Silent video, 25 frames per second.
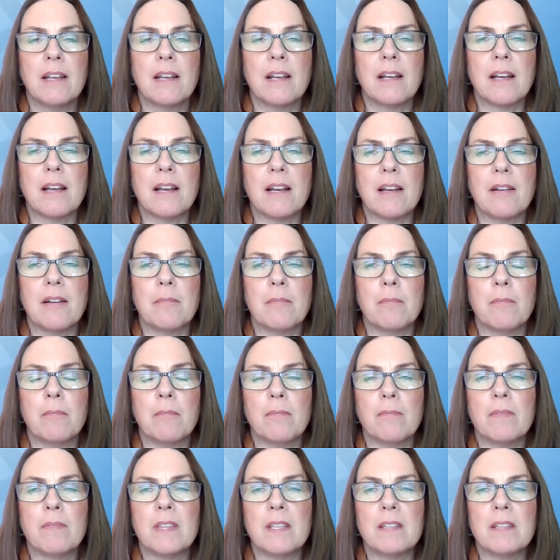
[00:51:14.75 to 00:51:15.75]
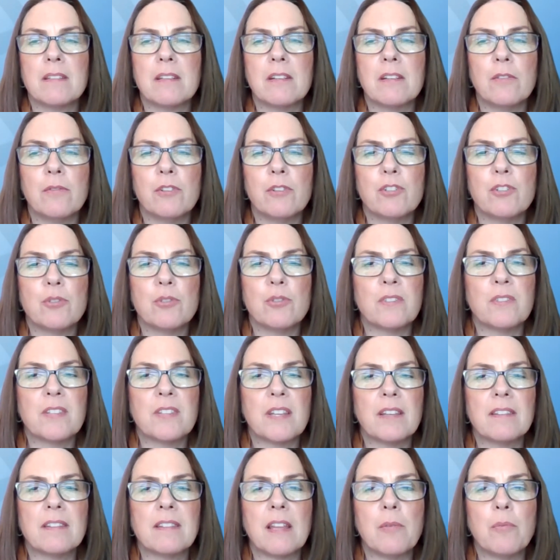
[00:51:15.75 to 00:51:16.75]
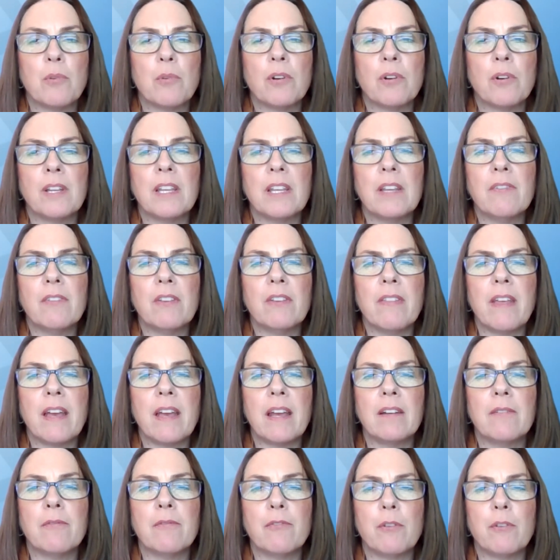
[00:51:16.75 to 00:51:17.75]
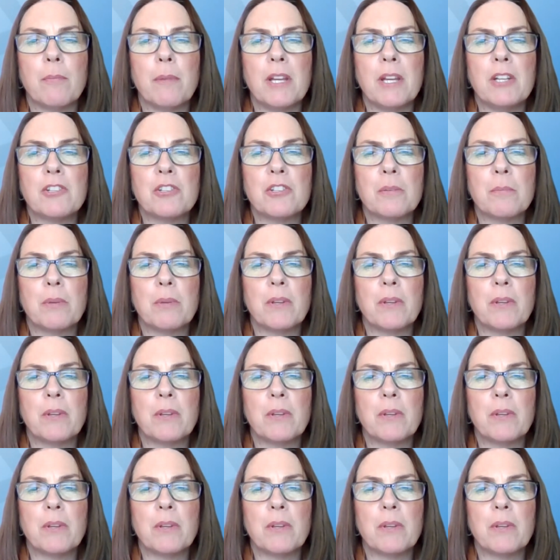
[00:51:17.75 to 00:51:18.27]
This individual says they weren't given that information,